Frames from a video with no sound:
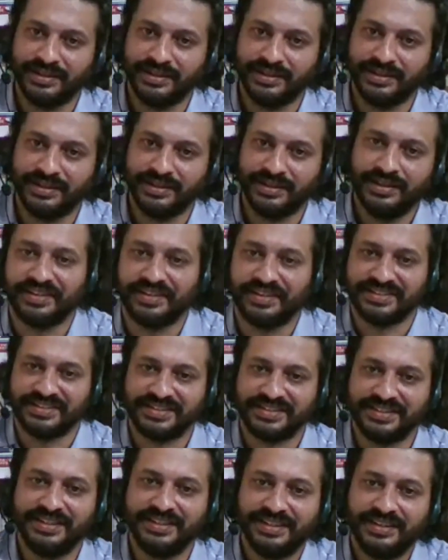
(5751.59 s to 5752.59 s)

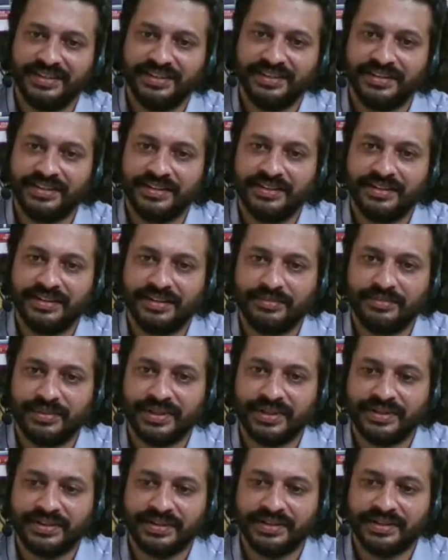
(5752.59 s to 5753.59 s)
interests.
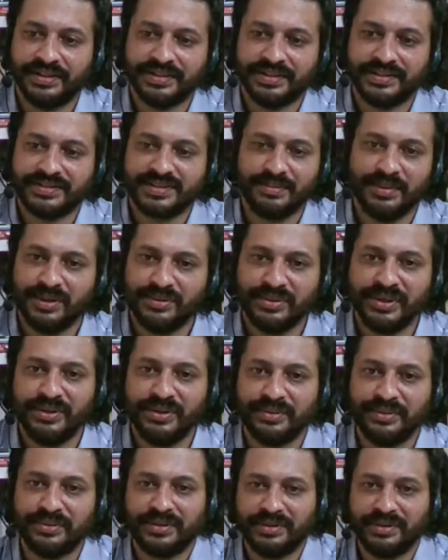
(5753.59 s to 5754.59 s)
But somehow, you
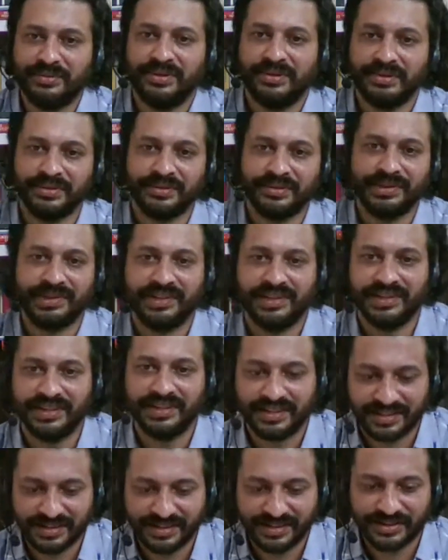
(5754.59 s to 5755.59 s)
know,
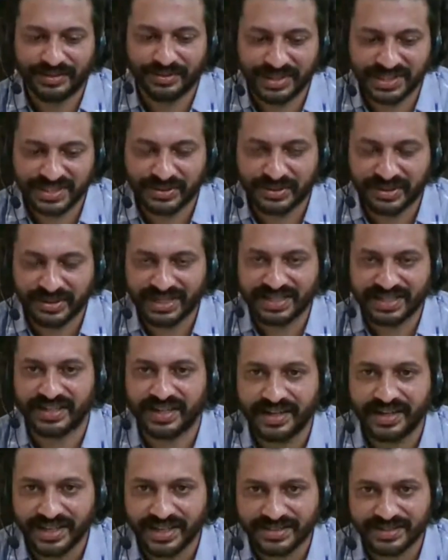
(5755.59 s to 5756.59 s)
our historical
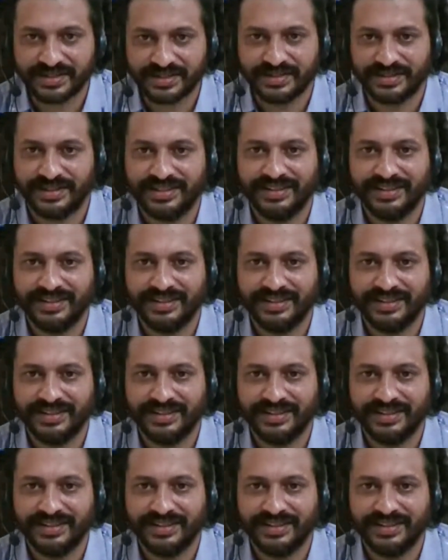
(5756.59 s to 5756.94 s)
studies